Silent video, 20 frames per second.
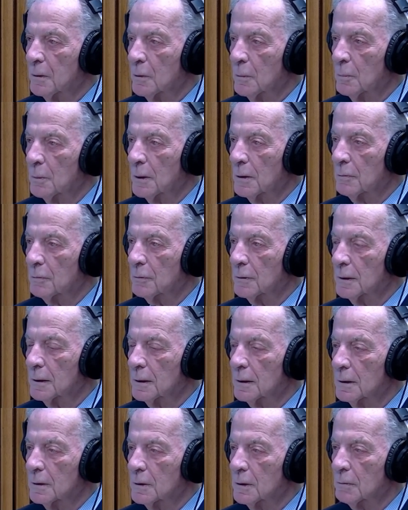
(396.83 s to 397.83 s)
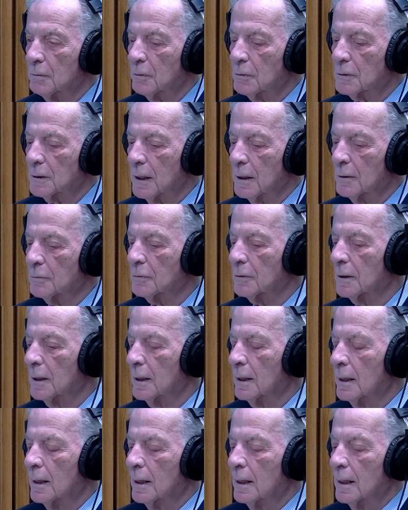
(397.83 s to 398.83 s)
to brief the chief of staff.
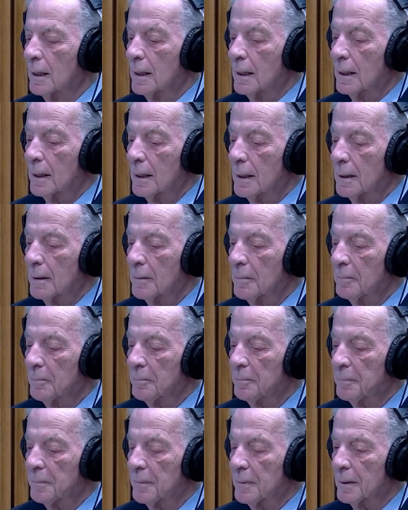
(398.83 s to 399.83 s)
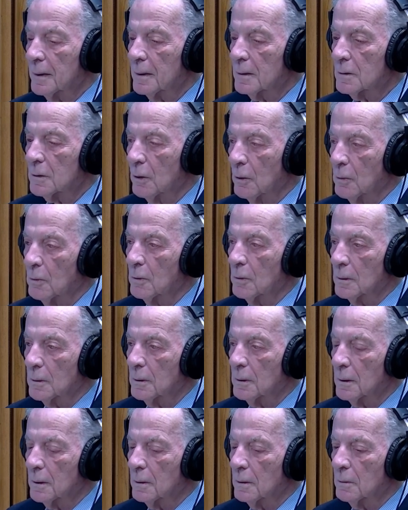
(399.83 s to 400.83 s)
Um, so
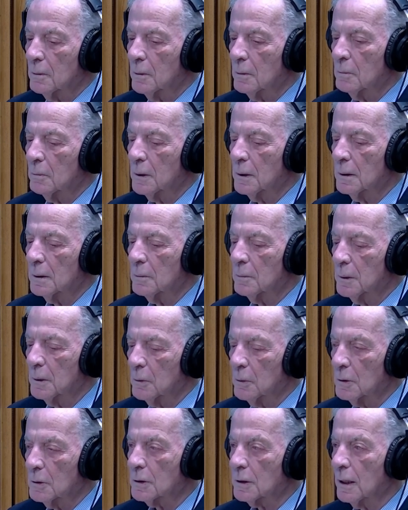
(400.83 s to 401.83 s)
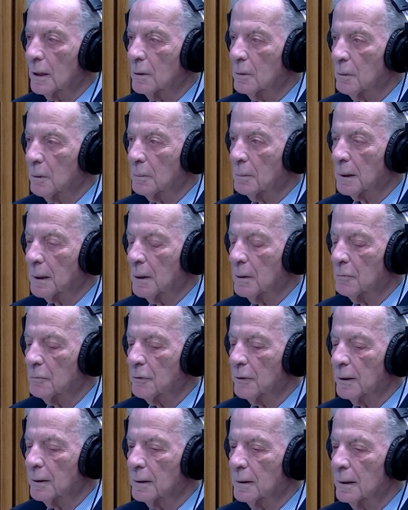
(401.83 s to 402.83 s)
uh, we we knew each other. We became
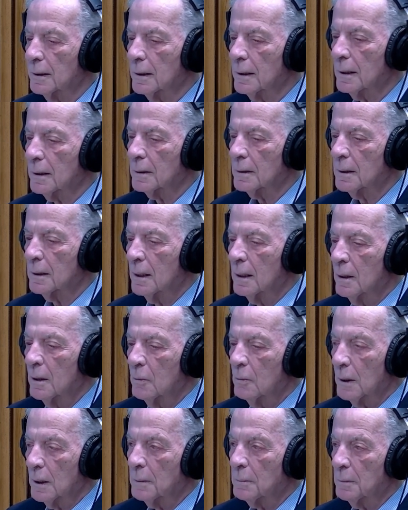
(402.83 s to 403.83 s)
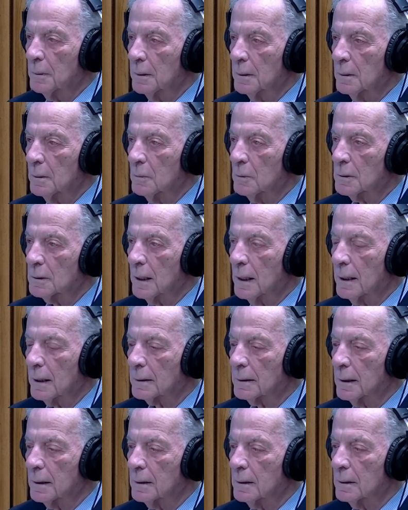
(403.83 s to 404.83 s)
friendly, and when he be, was
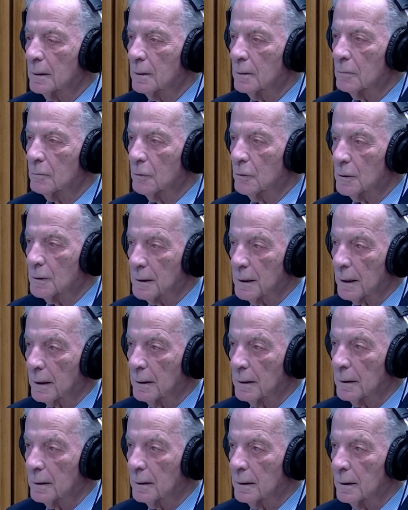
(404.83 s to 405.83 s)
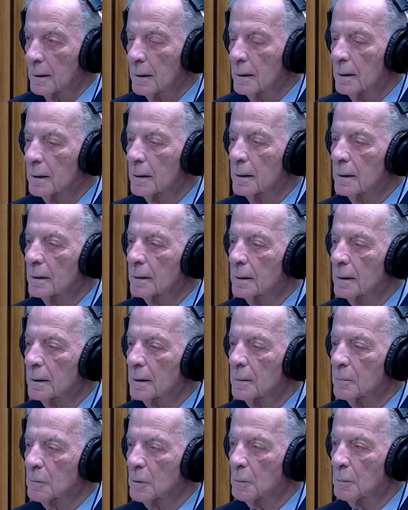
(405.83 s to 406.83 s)
elected for a second uh,
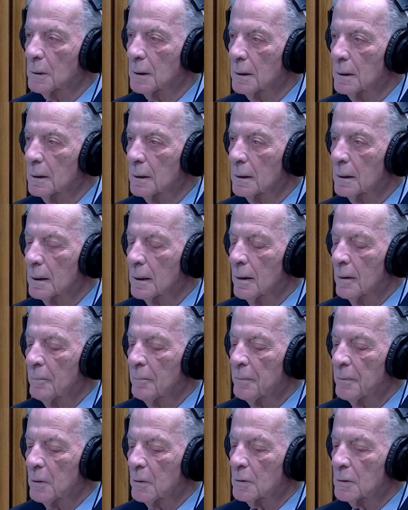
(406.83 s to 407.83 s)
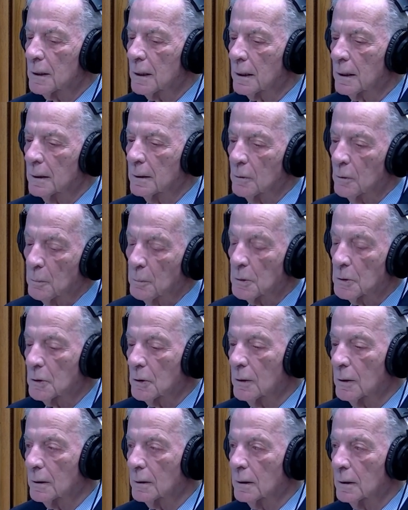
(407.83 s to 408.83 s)
term to be or second
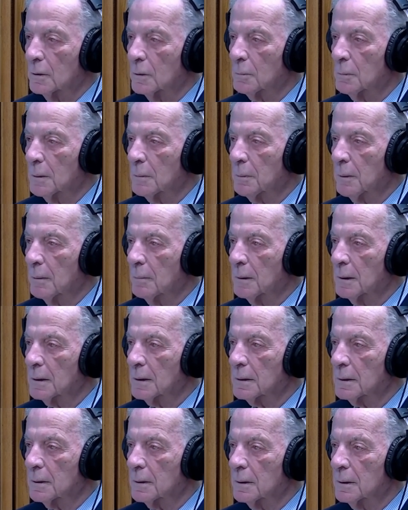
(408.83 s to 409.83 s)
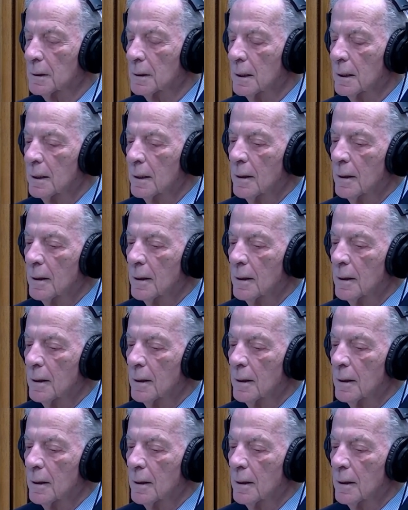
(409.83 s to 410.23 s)
opportunity to be prime minister